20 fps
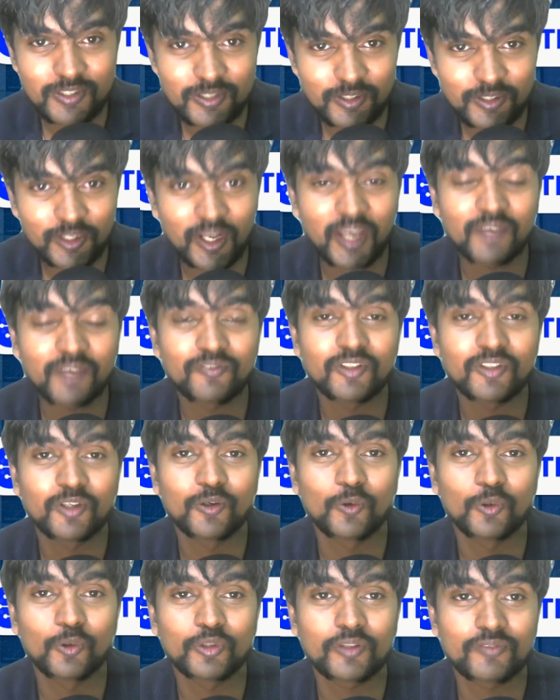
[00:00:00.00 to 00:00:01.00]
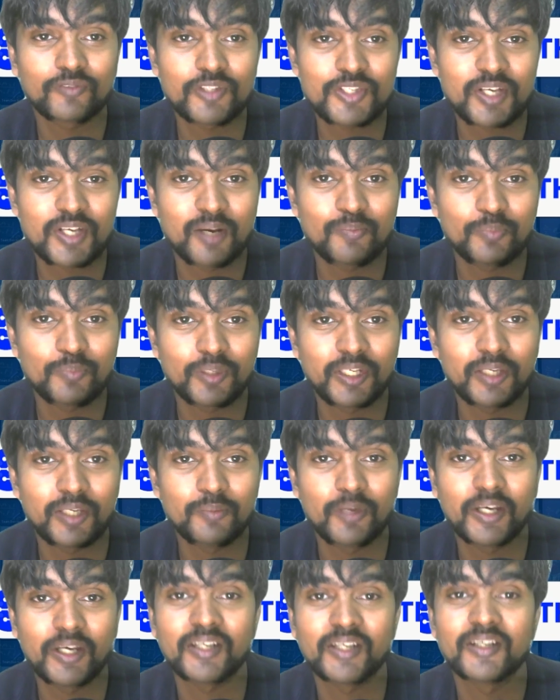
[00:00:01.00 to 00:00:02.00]
drive the growth of this company
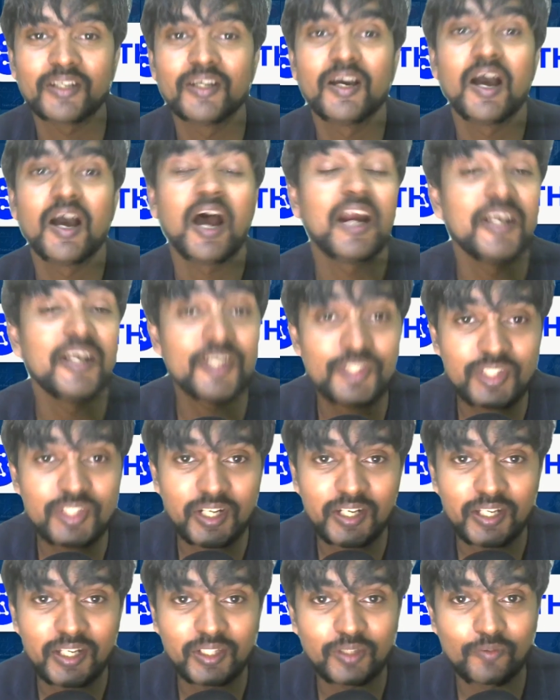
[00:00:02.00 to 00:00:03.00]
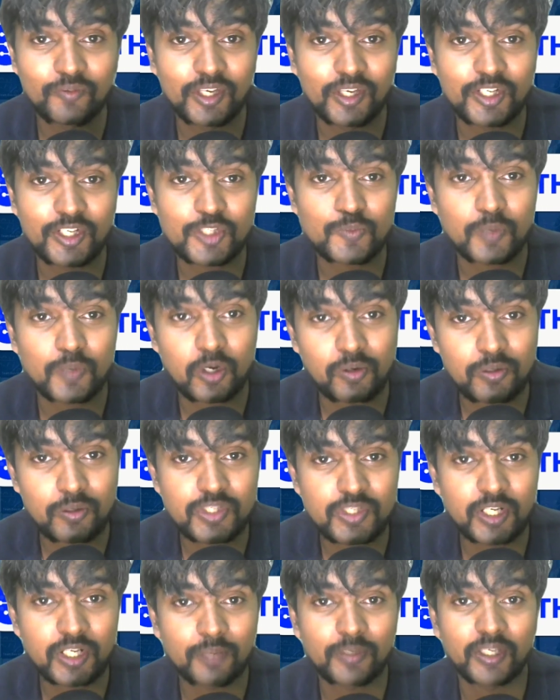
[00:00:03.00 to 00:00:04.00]
by understanding the various
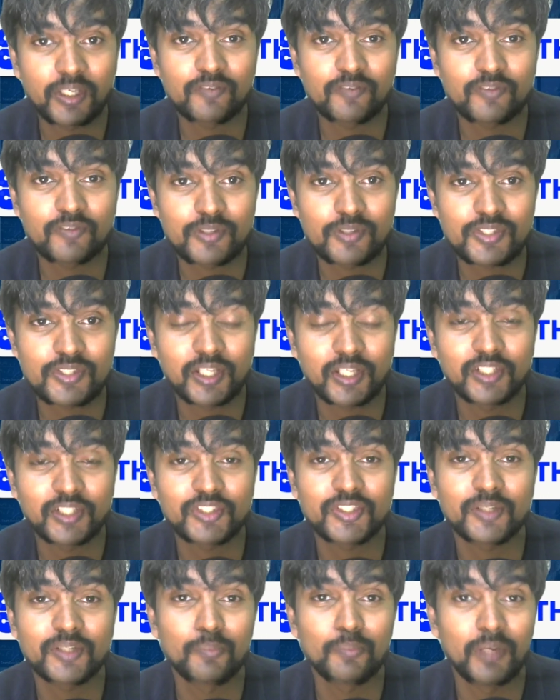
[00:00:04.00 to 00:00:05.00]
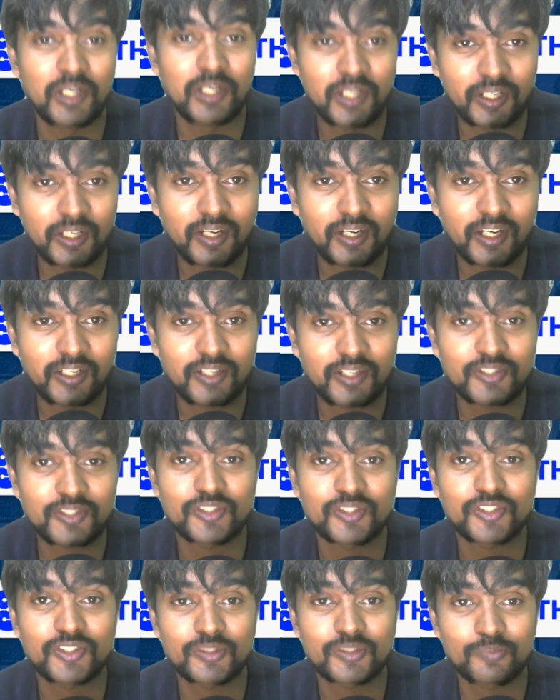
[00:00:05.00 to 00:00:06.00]
problems coming in from the sales team, building data
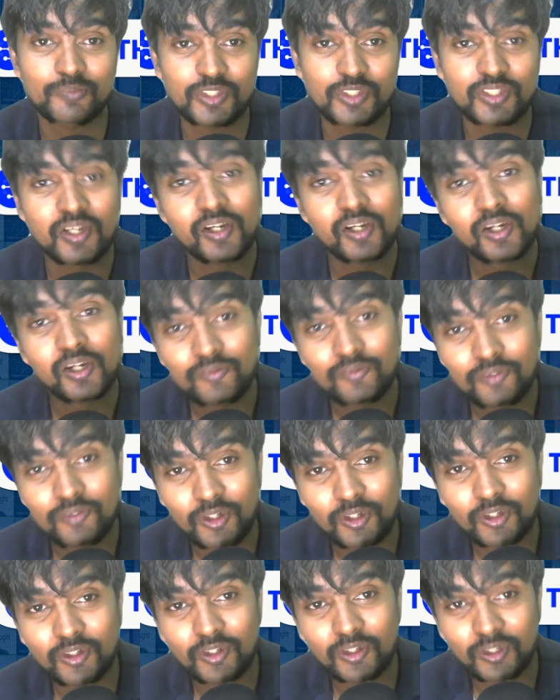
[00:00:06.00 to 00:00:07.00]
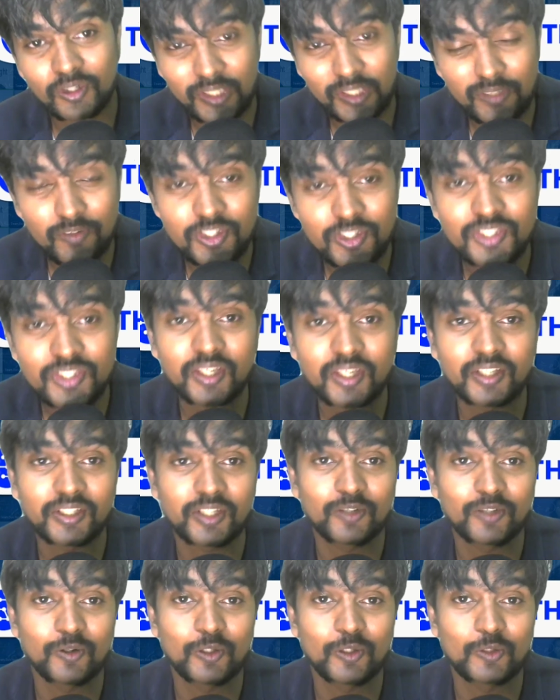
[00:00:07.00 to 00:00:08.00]
systems for
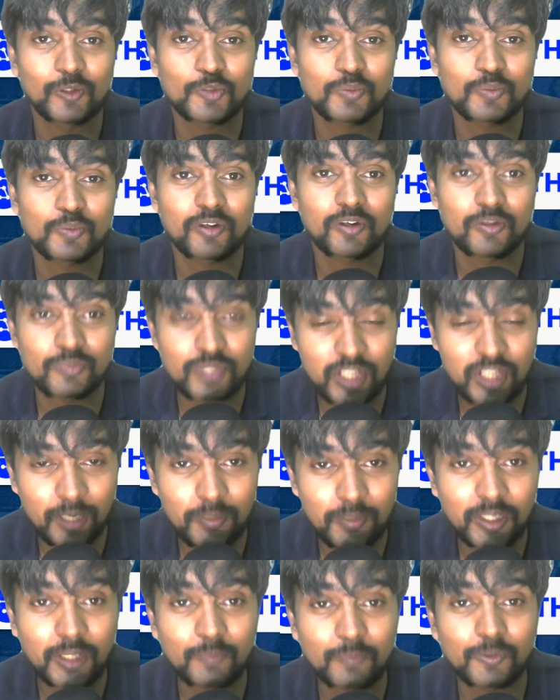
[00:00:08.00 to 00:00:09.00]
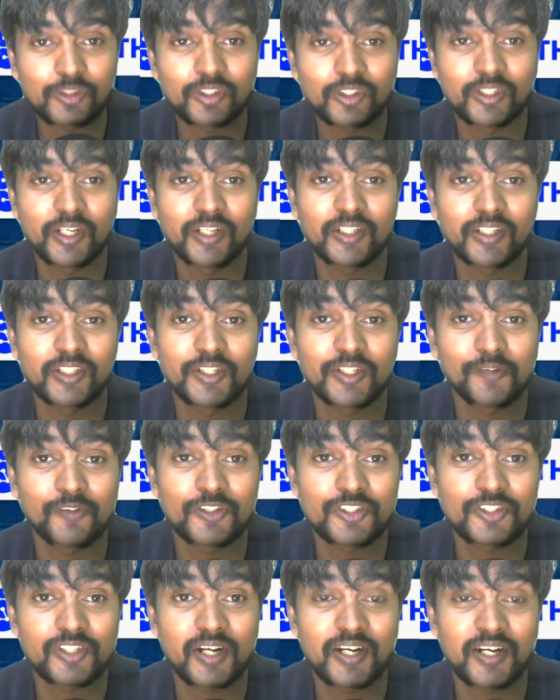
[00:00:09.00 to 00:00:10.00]
investigating all those problems, coming up with a data
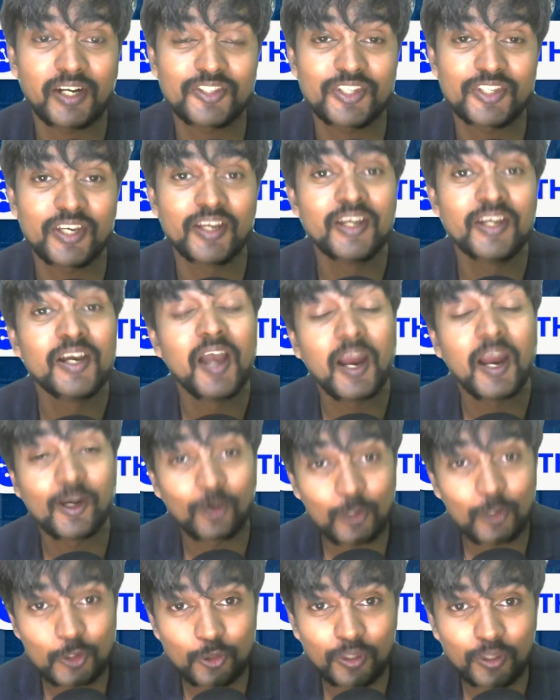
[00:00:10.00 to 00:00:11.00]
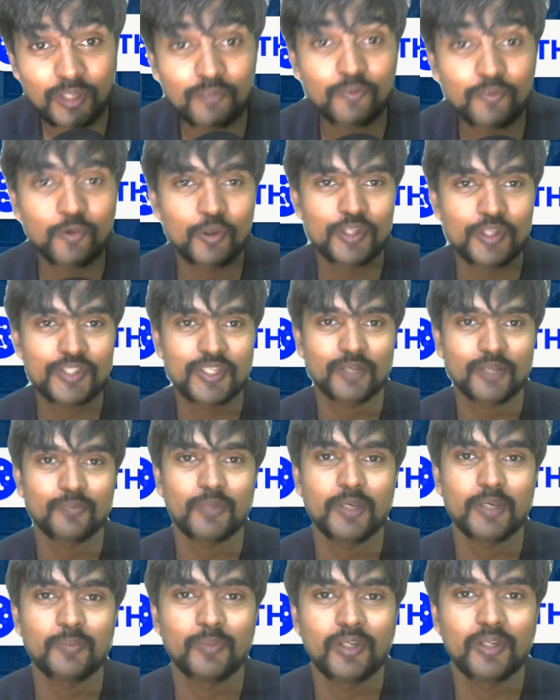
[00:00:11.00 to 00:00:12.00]
driven strategy, and also influencing
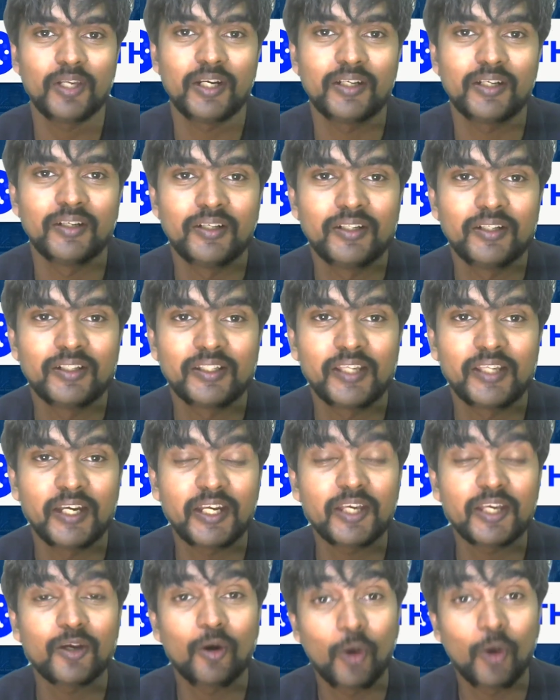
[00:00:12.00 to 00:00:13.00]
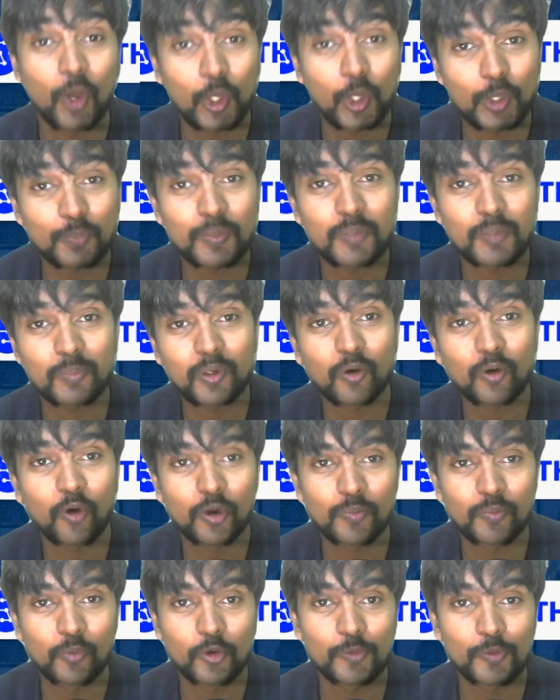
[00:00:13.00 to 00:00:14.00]
people and getting all the people
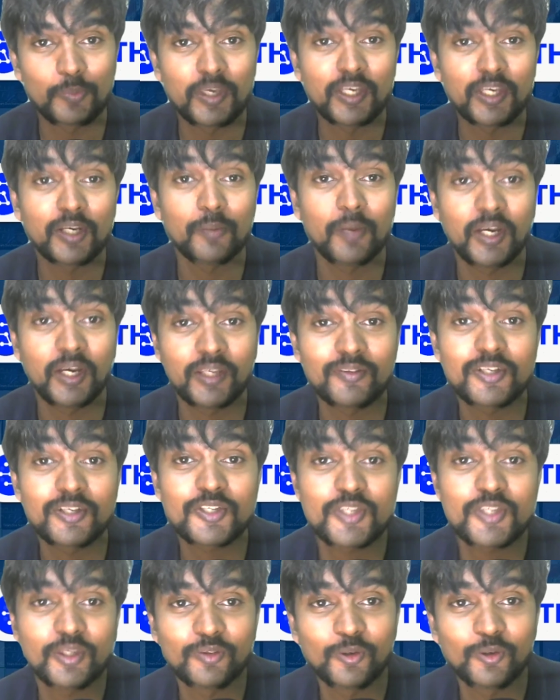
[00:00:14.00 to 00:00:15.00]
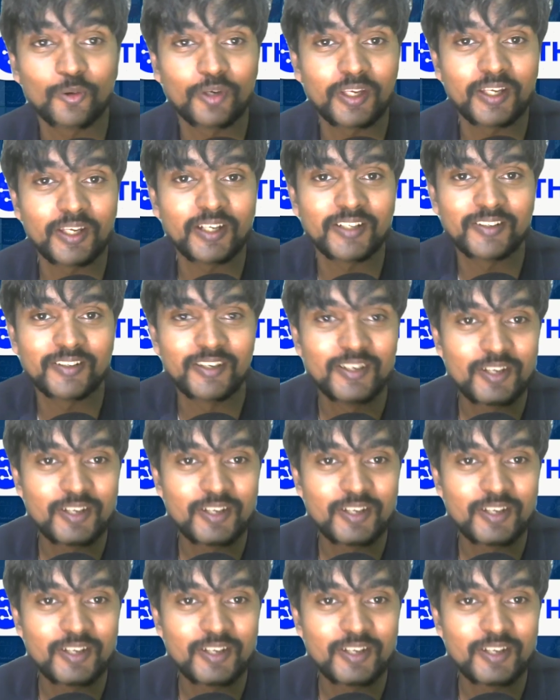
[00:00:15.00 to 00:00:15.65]
on board, being a Mahendra Singh Dhoni and